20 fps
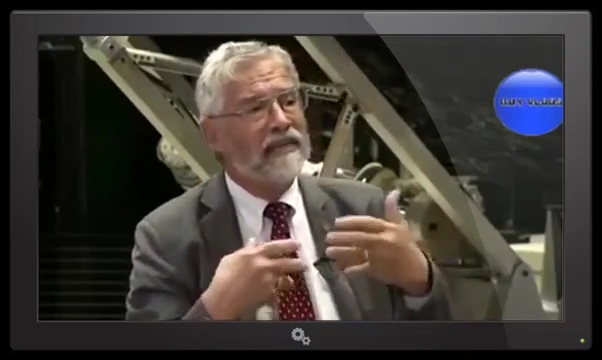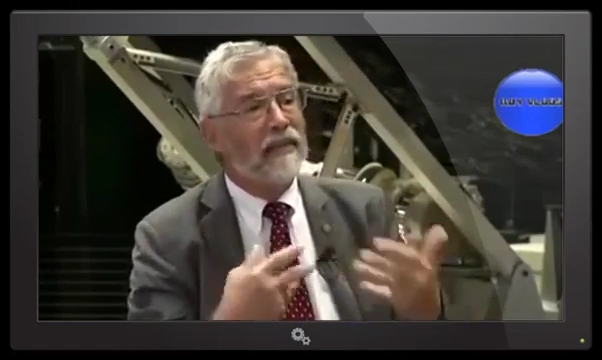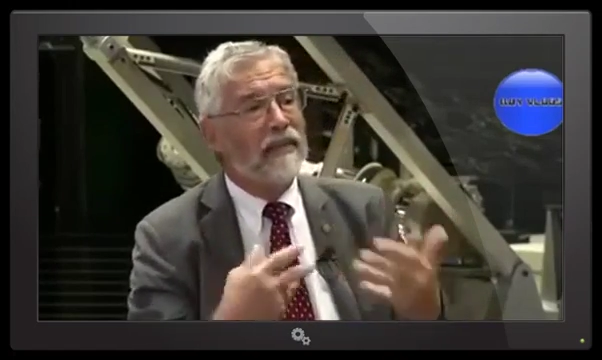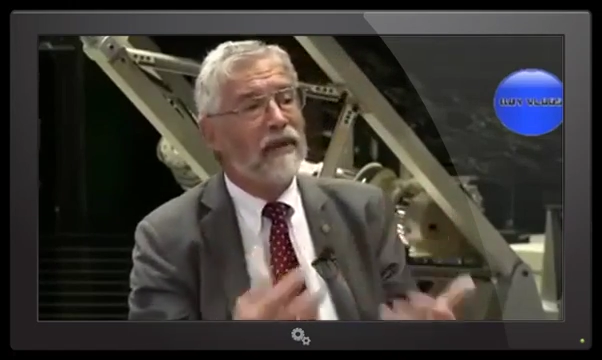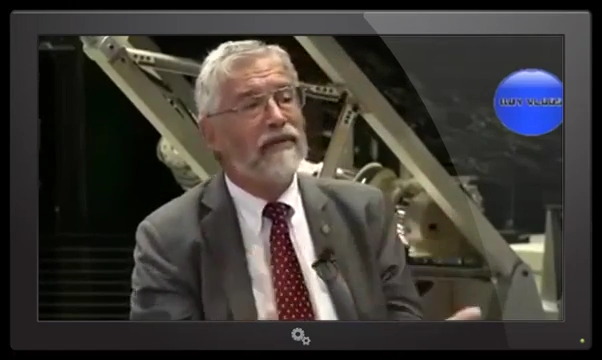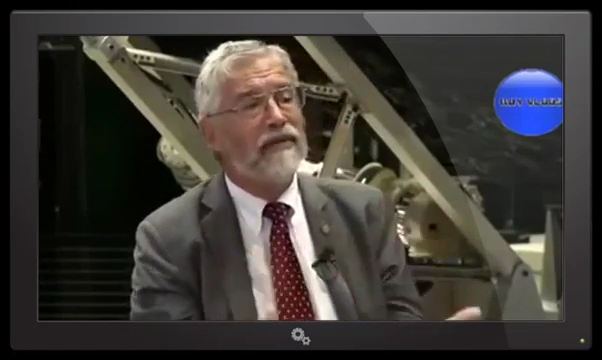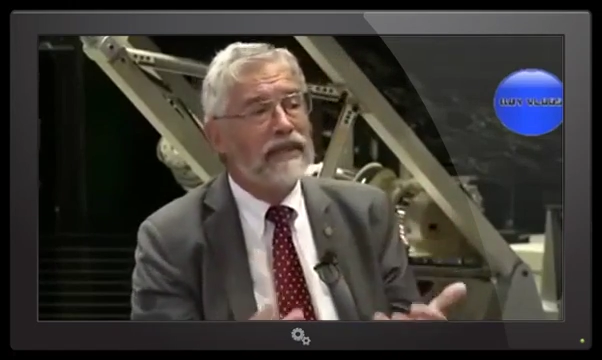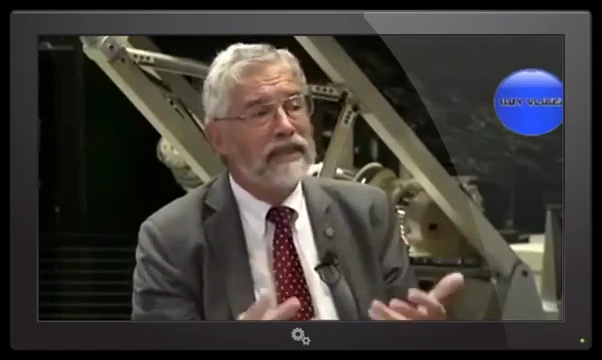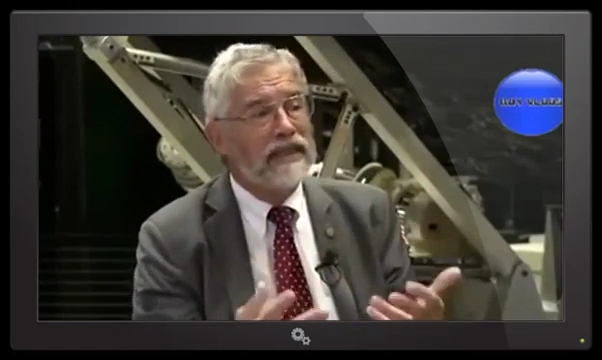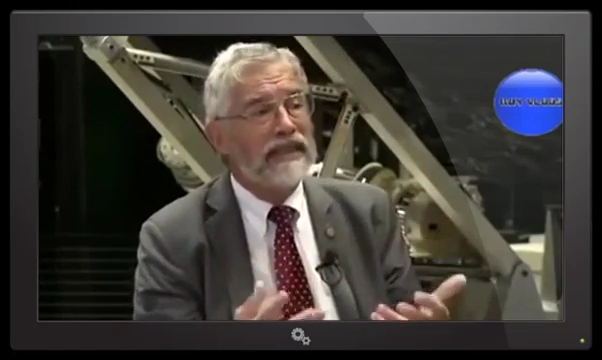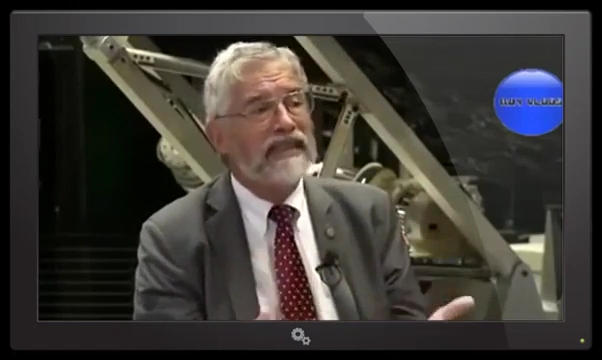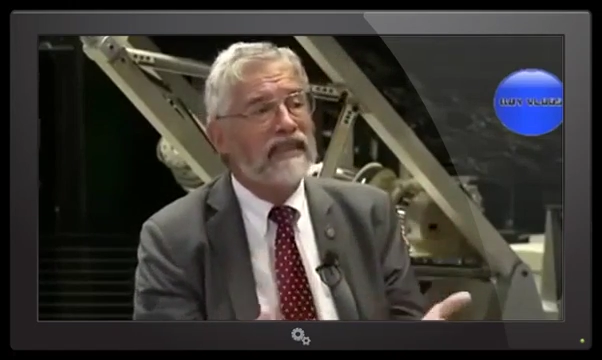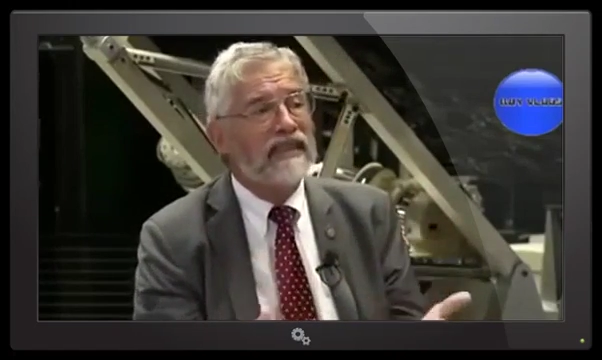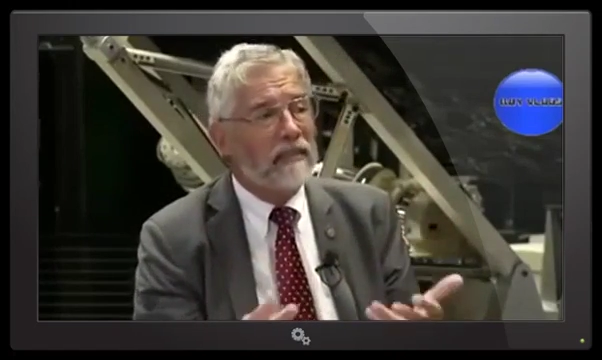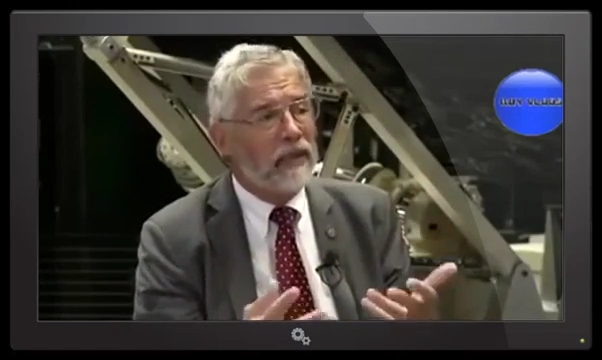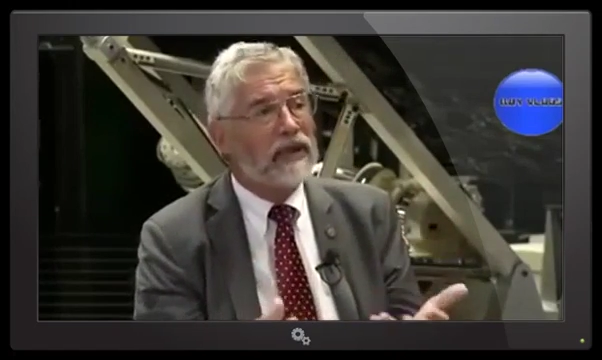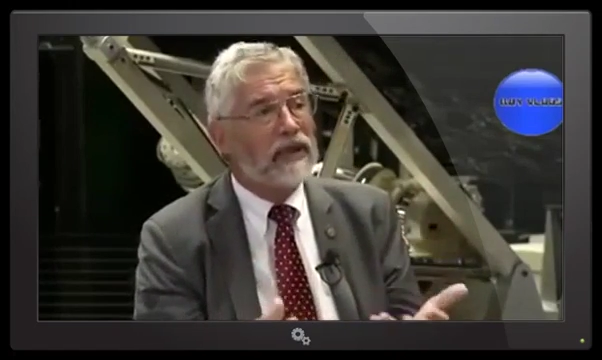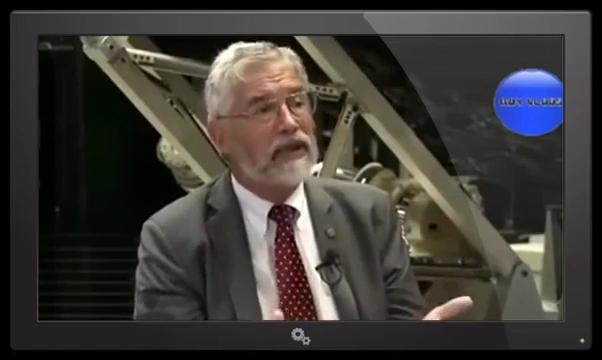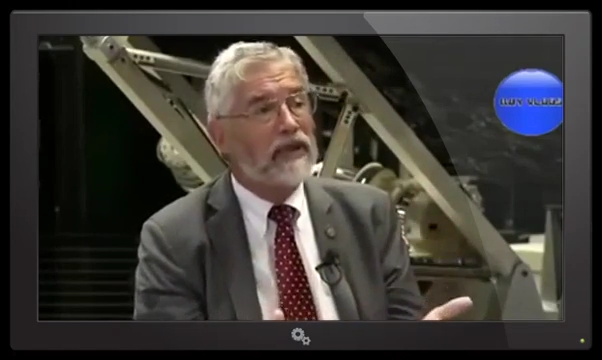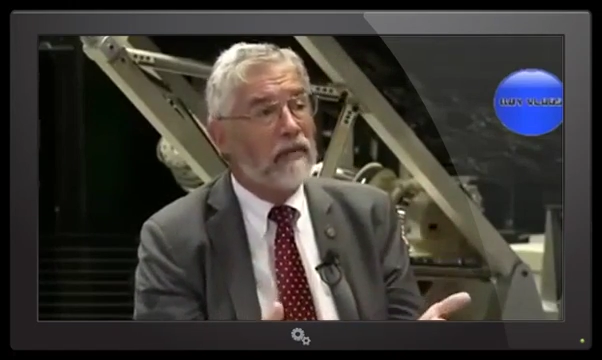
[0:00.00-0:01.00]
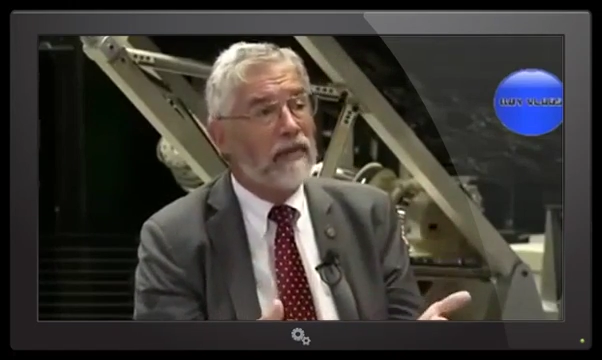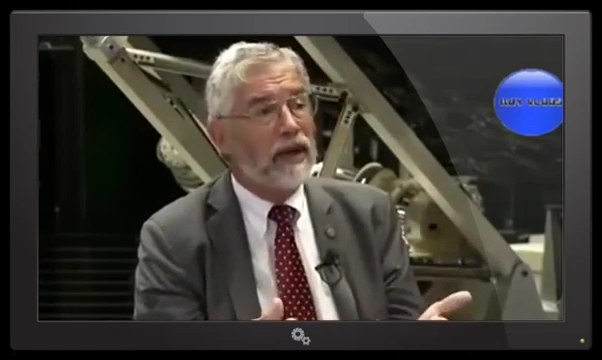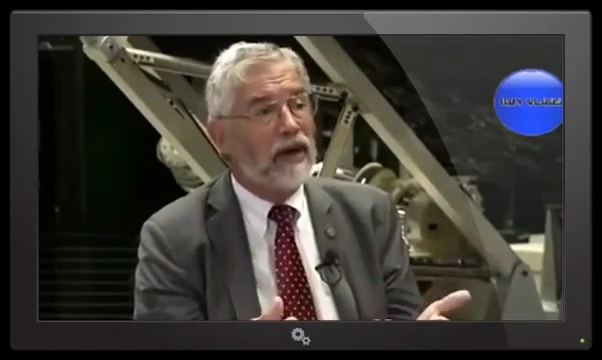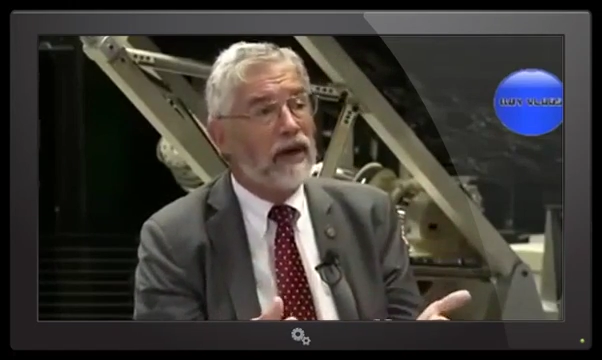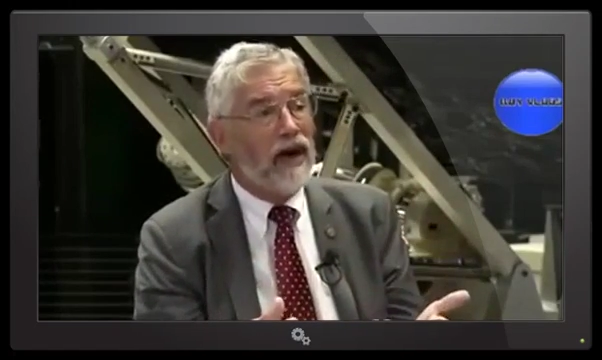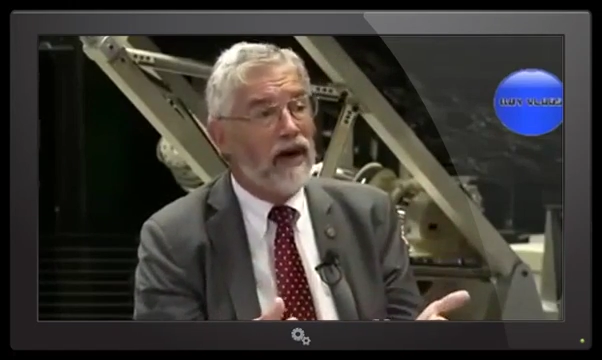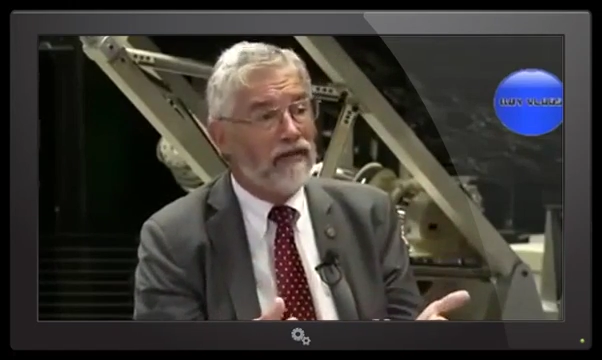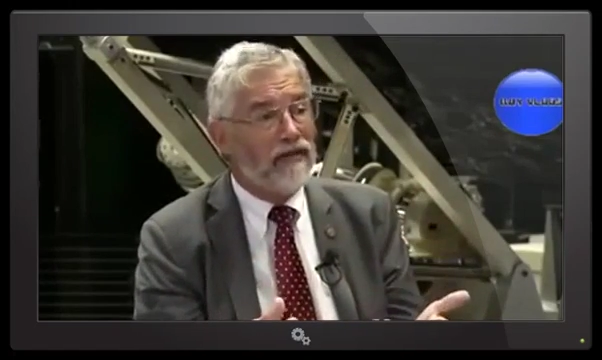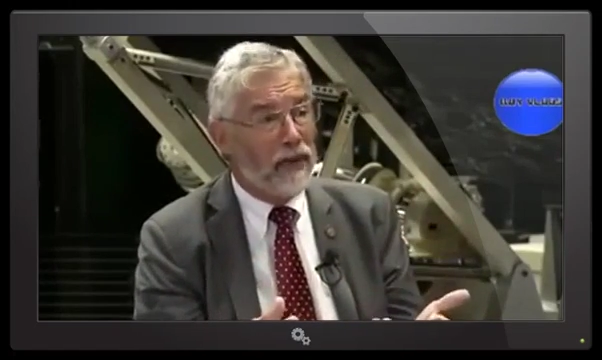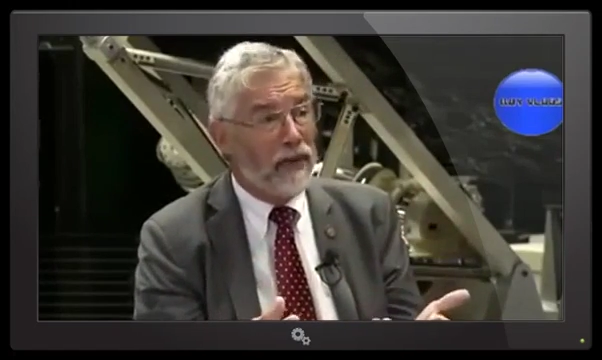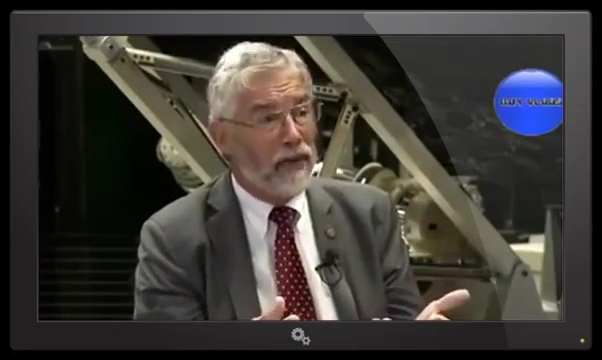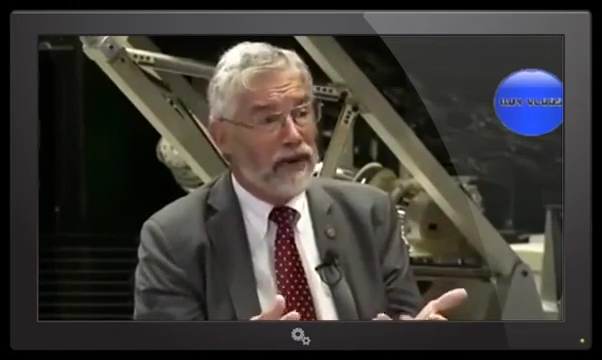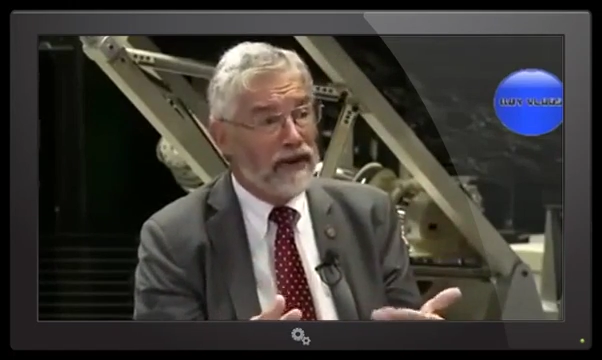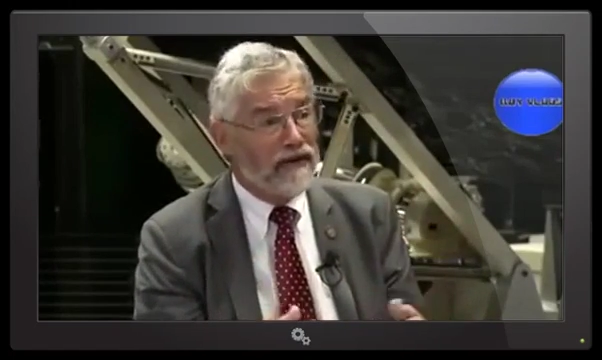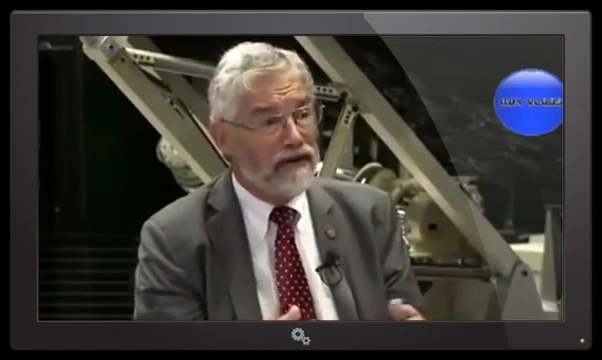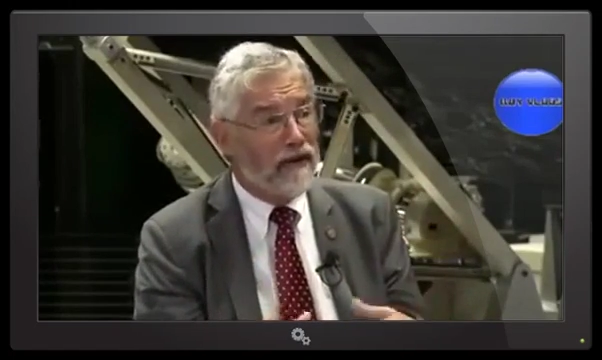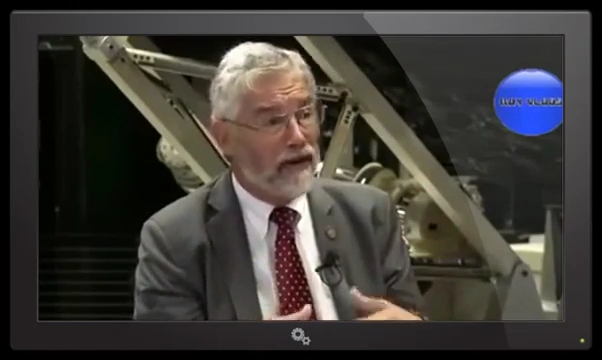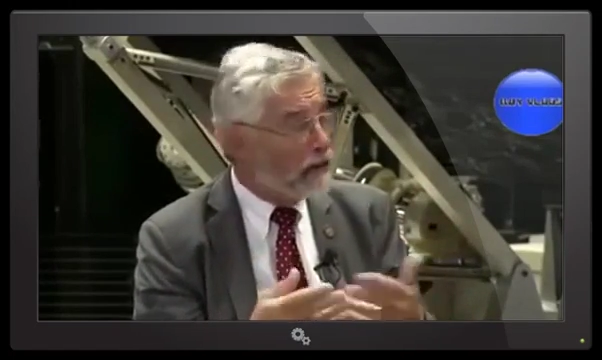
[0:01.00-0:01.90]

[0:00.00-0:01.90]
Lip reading: is the most sensible jumping off